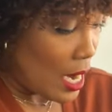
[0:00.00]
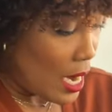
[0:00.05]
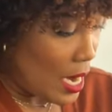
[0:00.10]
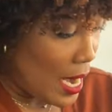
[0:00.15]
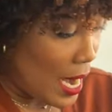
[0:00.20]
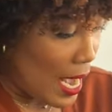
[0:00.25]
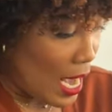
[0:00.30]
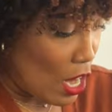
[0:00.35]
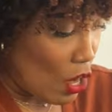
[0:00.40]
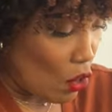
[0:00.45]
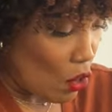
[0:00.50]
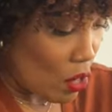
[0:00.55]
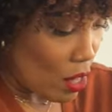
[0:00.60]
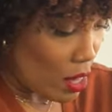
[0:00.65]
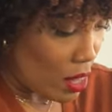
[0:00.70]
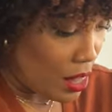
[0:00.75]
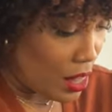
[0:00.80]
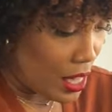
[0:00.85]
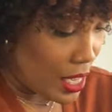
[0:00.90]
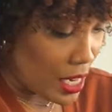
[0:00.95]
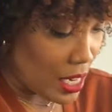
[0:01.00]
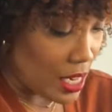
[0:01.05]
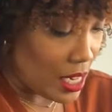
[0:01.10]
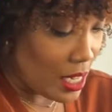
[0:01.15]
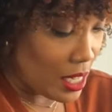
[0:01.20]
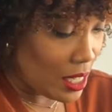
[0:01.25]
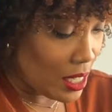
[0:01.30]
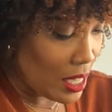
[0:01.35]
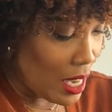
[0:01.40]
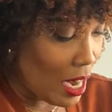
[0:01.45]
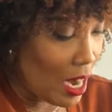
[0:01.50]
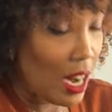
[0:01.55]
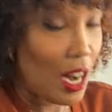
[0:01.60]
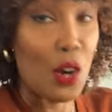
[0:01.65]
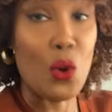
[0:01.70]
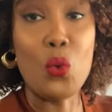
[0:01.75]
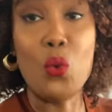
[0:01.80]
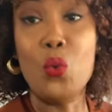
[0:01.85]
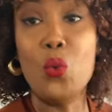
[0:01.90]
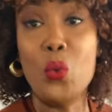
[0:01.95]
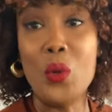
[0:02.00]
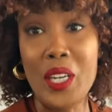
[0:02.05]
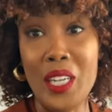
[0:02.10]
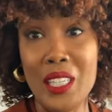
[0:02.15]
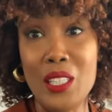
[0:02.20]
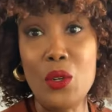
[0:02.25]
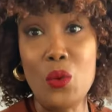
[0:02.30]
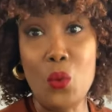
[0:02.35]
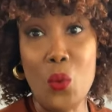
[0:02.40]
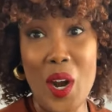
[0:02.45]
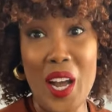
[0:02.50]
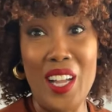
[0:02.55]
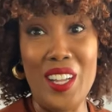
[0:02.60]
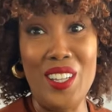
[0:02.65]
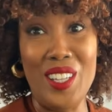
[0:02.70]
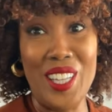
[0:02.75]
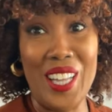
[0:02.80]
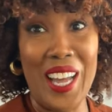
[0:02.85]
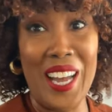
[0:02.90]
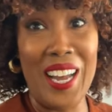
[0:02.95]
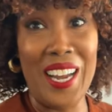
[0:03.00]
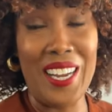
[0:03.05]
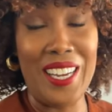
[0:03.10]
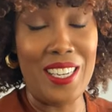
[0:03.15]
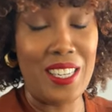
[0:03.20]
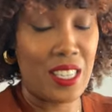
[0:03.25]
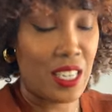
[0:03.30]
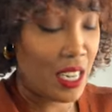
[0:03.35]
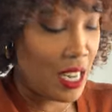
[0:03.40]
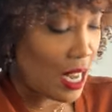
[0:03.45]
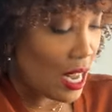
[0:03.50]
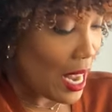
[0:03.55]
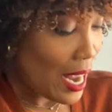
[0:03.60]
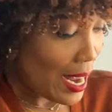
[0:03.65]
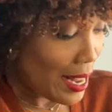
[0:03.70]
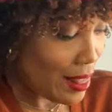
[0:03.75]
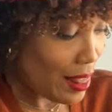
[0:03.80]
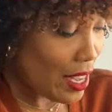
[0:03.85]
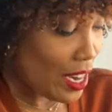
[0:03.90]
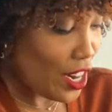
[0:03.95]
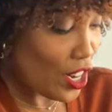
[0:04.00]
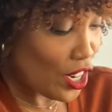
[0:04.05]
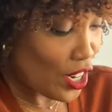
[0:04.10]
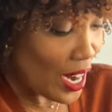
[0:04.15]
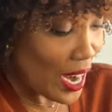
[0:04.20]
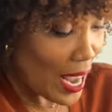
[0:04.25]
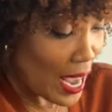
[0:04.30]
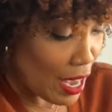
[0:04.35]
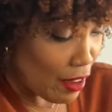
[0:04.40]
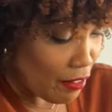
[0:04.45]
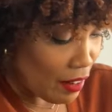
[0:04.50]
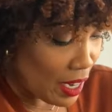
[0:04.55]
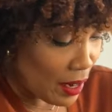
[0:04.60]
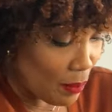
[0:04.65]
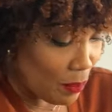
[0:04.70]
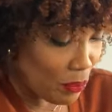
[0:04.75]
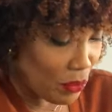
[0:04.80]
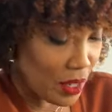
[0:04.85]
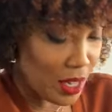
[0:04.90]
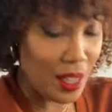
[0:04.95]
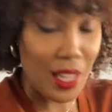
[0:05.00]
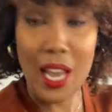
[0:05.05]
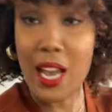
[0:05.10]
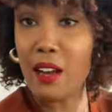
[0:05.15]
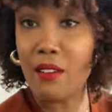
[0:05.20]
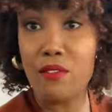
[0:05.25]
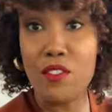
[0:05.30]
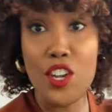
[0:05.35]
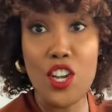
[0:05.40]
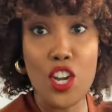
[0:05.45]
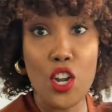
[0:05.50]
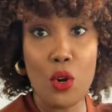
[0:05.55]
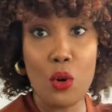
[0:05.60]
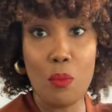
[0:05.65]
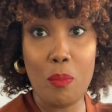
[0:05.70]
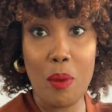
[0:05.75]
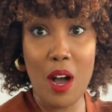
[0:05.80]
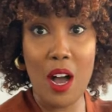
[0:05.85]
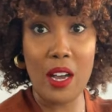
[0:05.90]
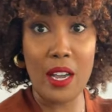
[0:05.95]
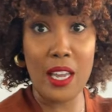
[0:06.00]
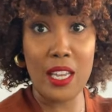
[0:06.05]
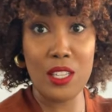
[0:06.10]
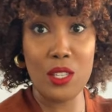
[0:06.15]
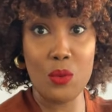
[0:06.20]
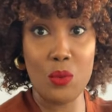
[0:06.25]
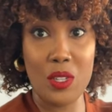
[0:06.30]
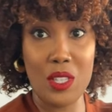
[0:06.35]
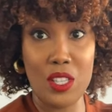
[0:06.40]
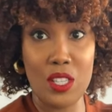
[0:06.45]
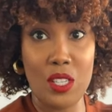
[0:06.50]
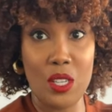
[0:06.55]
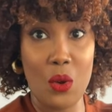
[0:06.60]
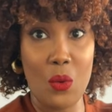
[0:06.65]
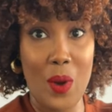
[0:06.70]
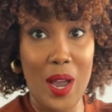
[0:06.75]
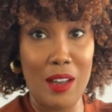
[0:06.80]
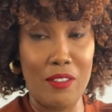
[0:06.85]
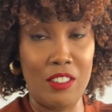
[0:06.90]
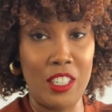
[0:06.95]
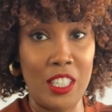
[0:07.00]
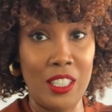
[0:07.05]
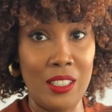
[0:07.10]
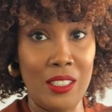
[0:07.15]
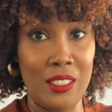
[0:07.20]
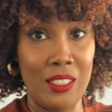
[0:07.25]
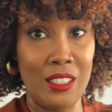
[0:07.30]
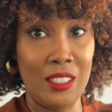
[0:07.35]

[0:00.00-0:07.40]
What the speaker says: Now, these are really well lined and they are heavy. They have no pockets whatsoever.